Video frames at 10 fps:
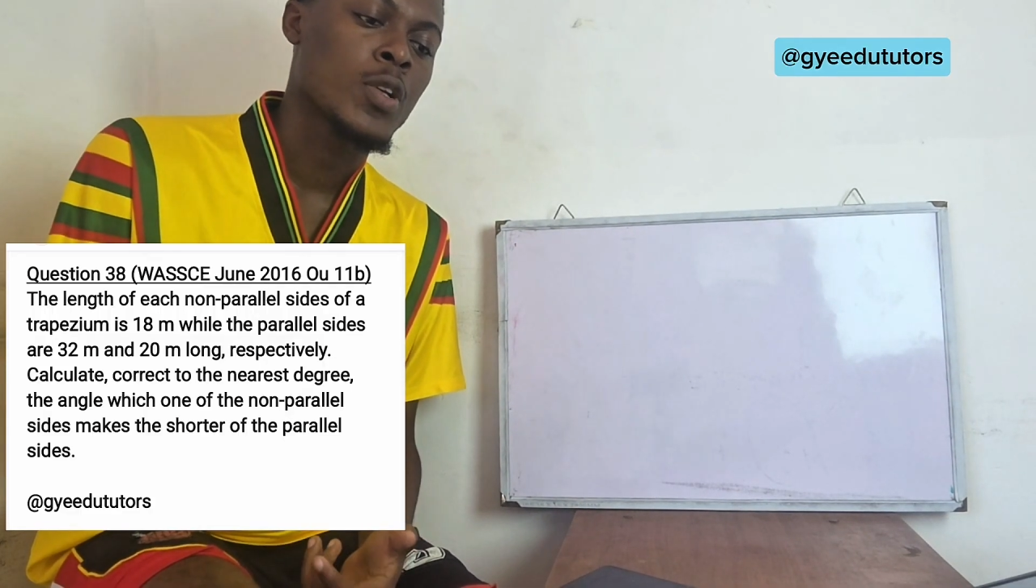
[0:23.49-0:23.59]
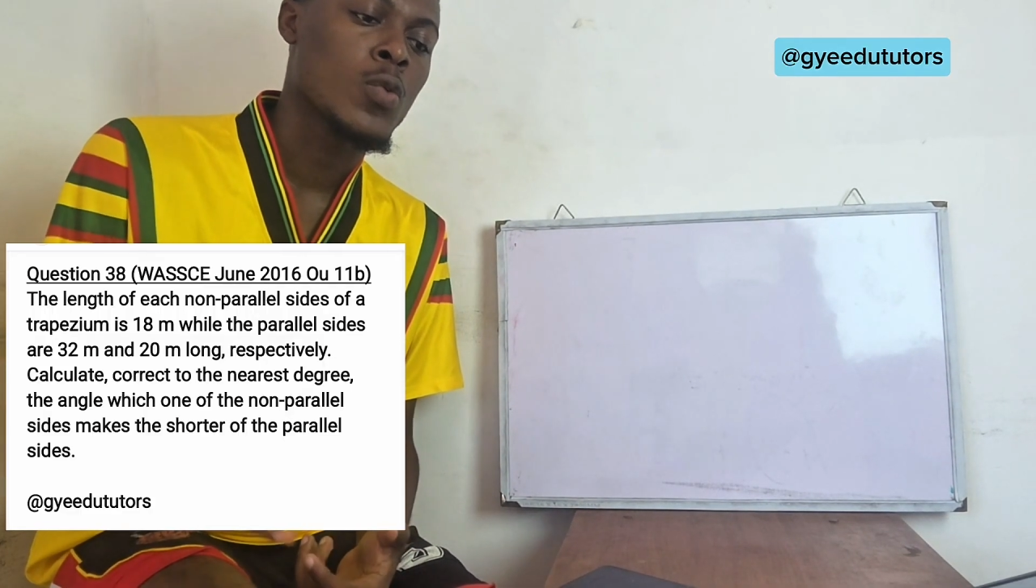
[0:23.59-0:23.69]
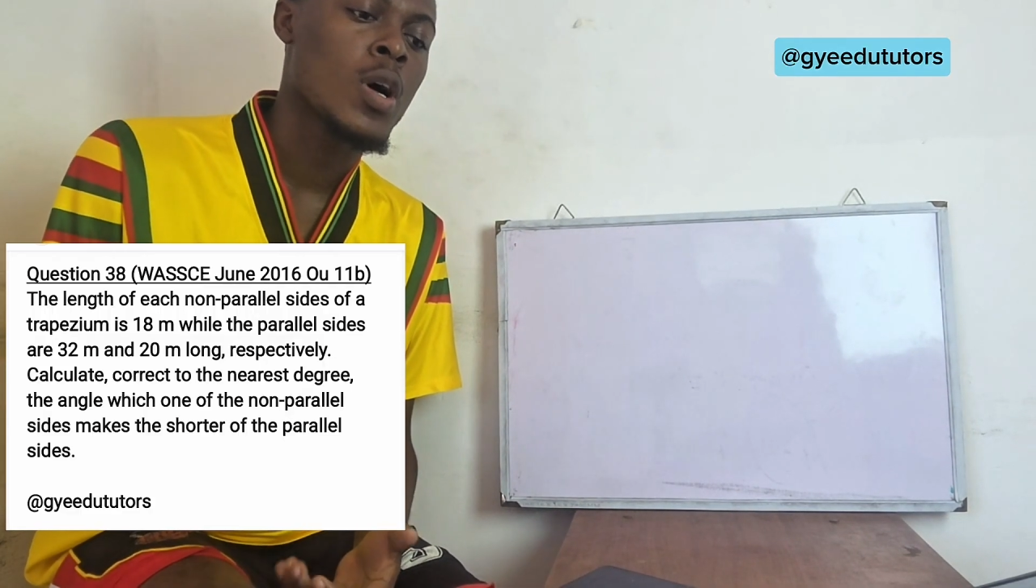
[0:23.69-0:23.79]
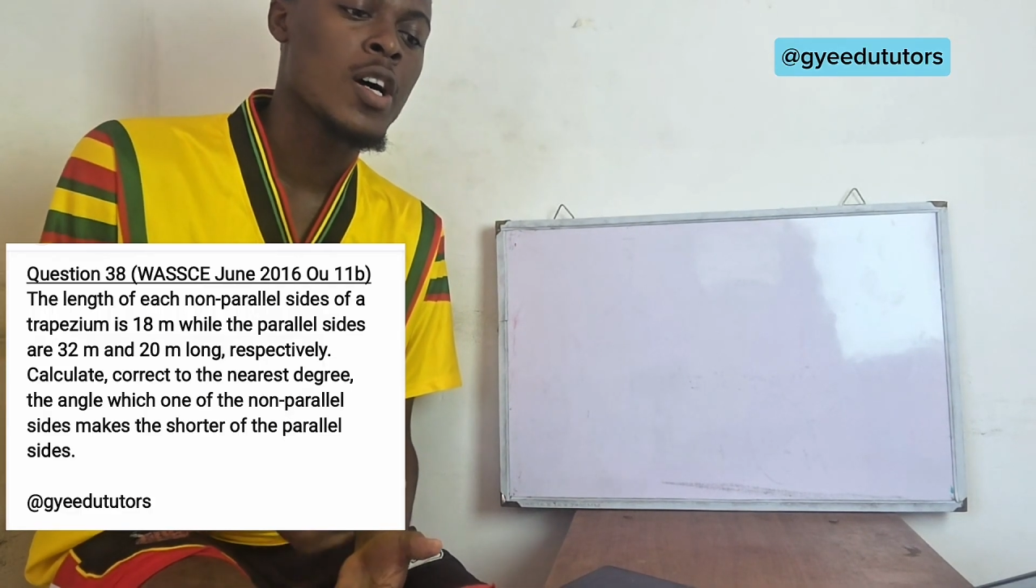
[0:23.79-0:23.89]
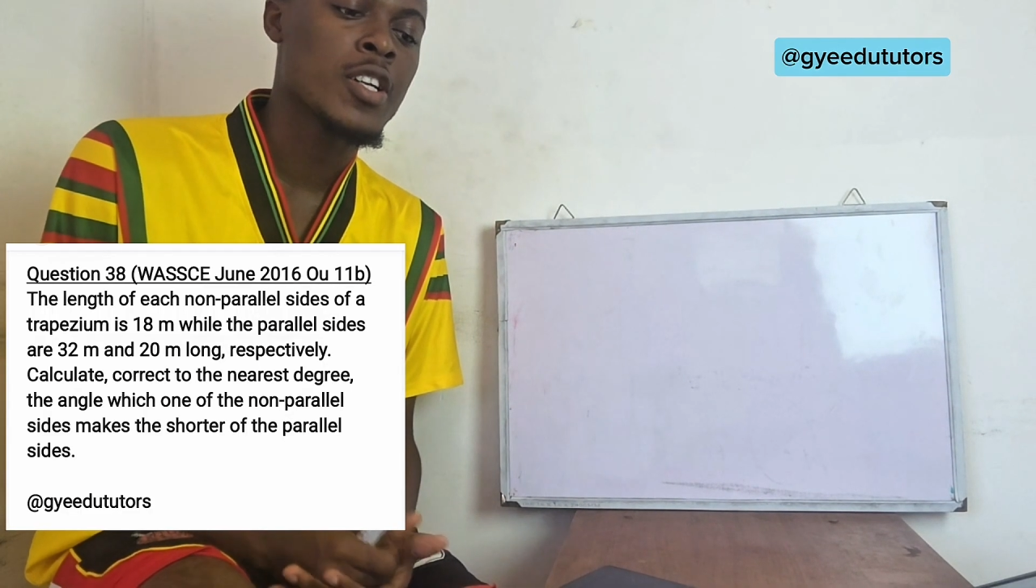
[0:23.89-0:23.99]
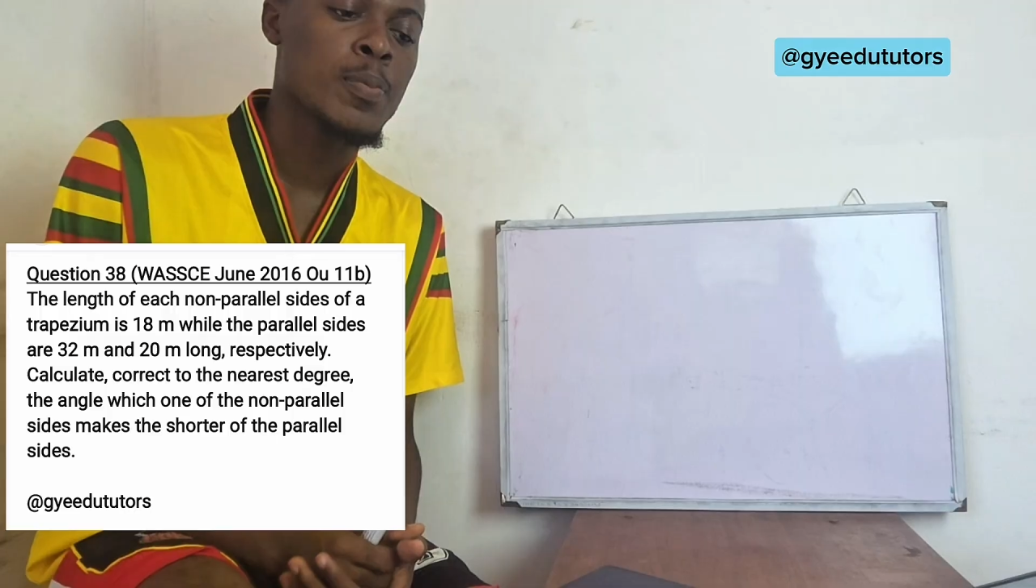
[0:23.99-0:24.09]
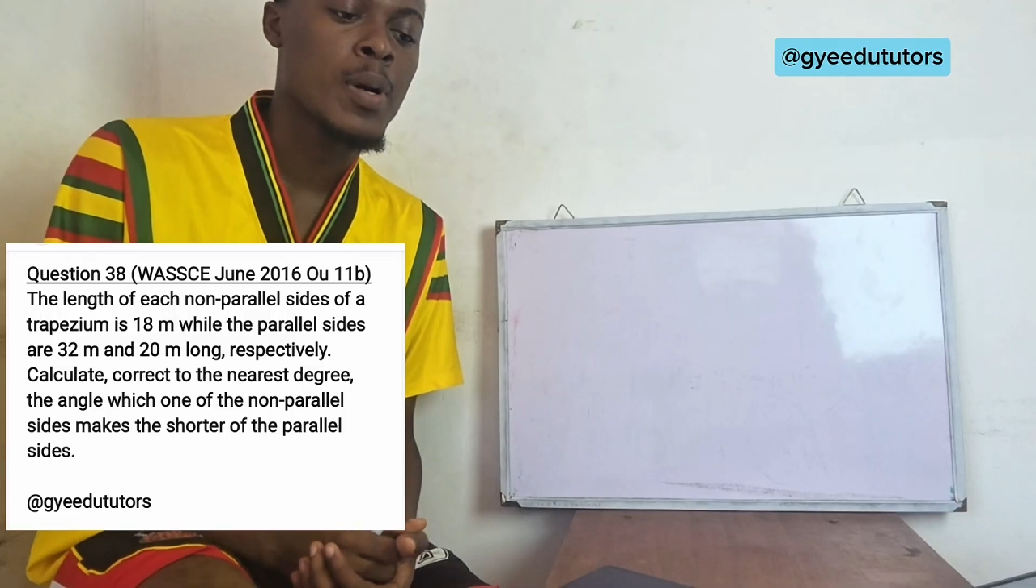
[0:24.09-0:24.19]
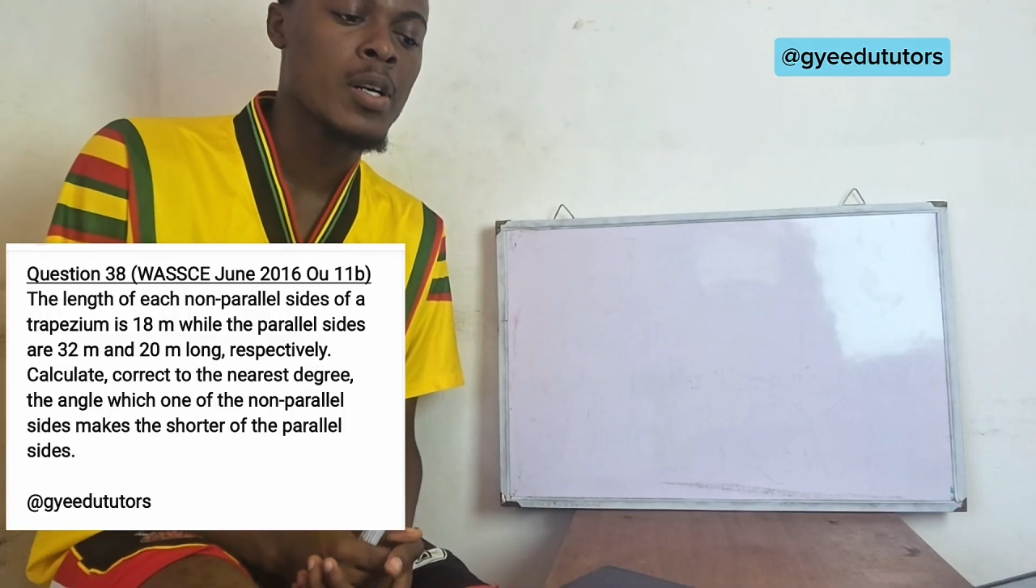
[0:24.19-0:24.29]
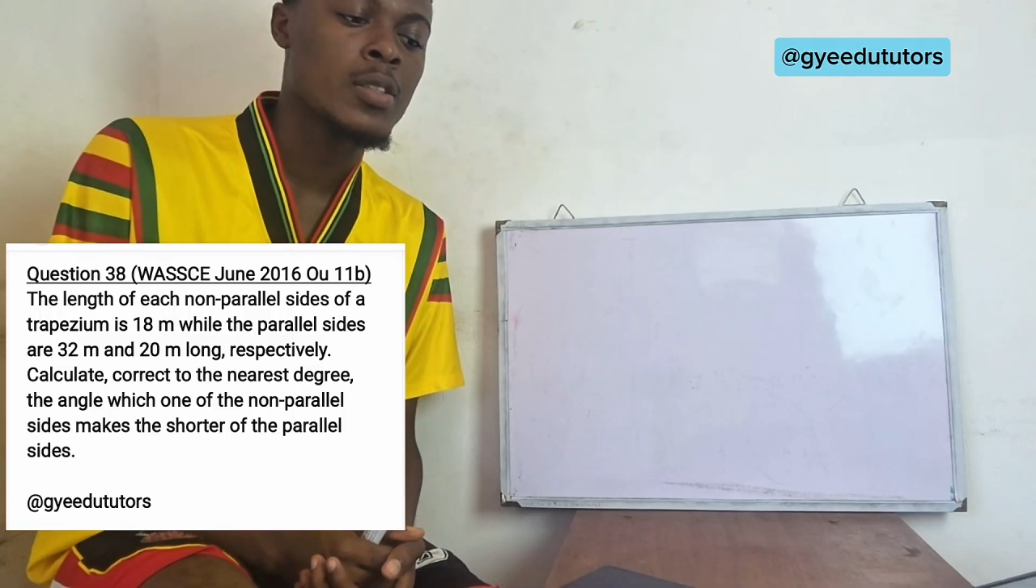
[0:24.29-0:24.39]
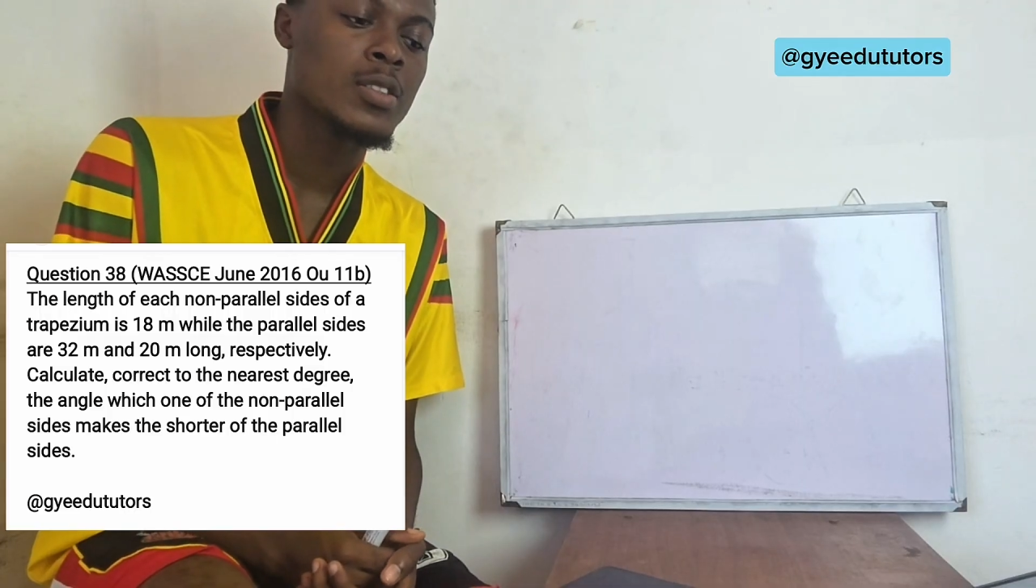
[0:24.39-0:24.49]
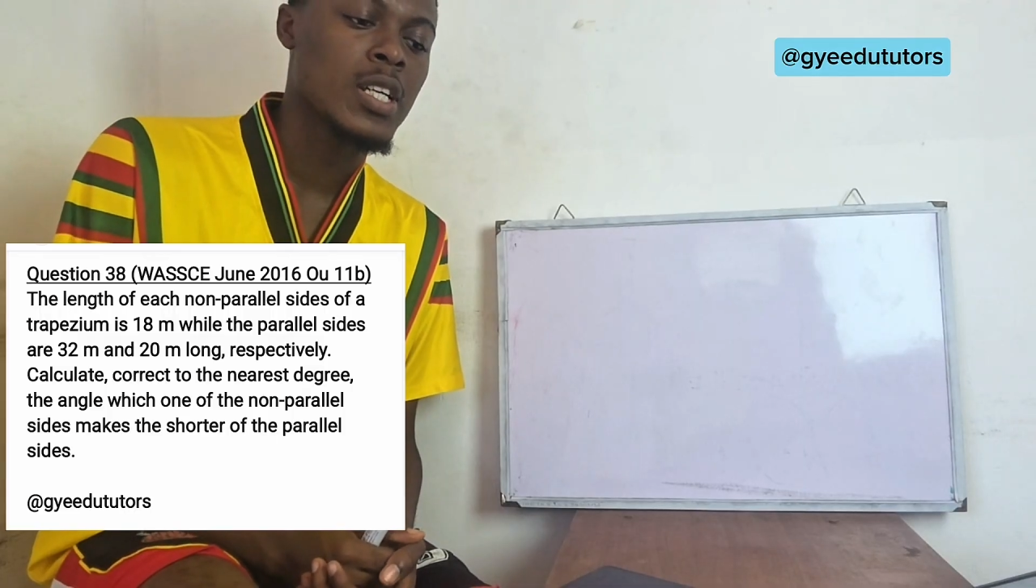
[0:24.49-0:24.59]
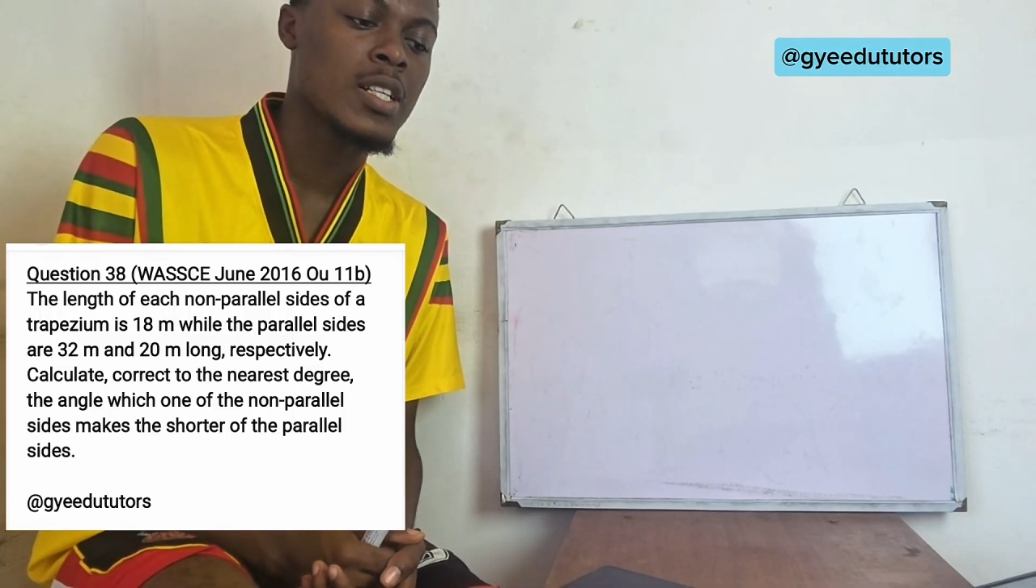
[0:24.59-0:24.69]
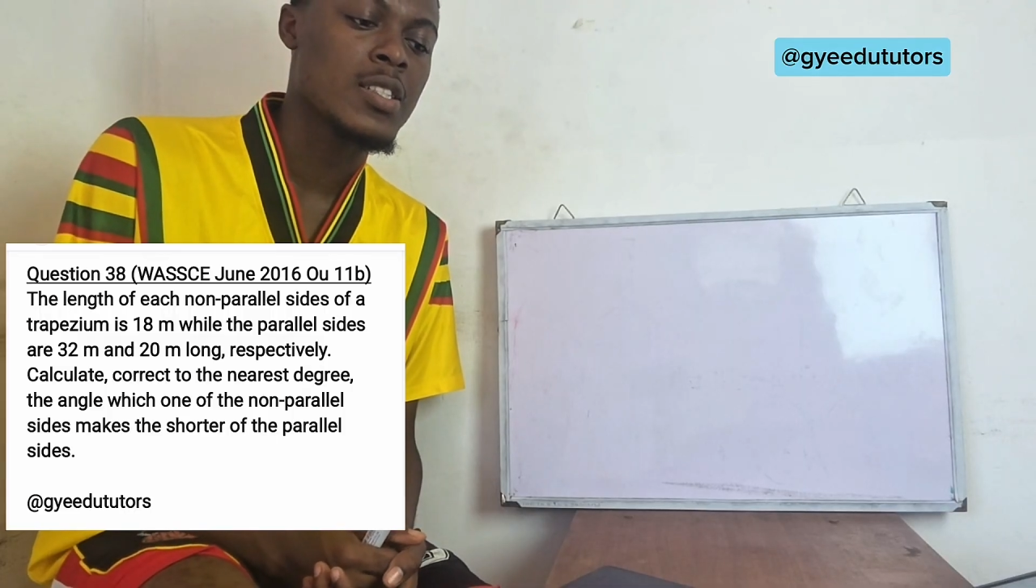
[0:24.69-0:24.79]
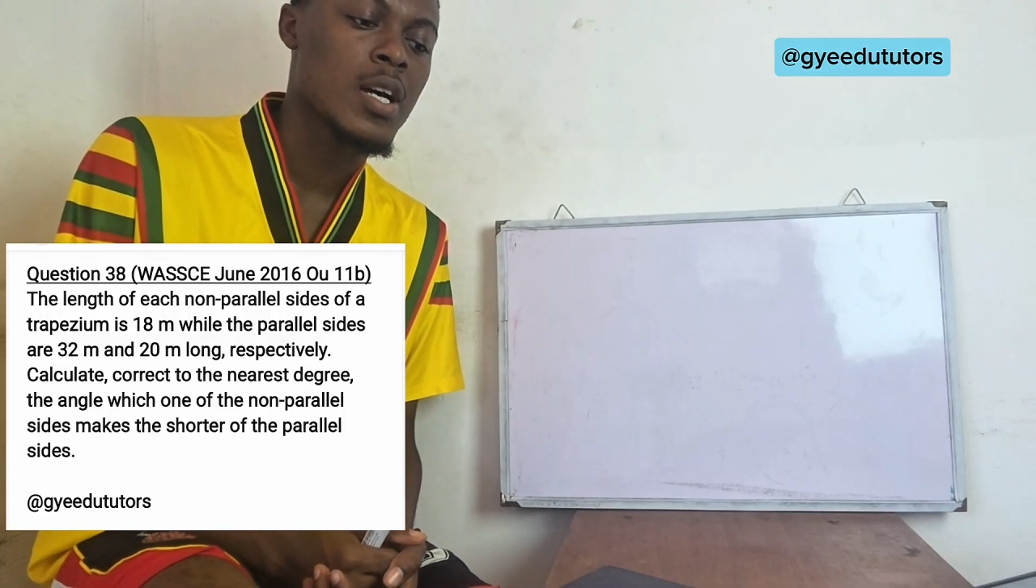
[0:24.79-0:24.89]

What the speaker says: while the parallel sides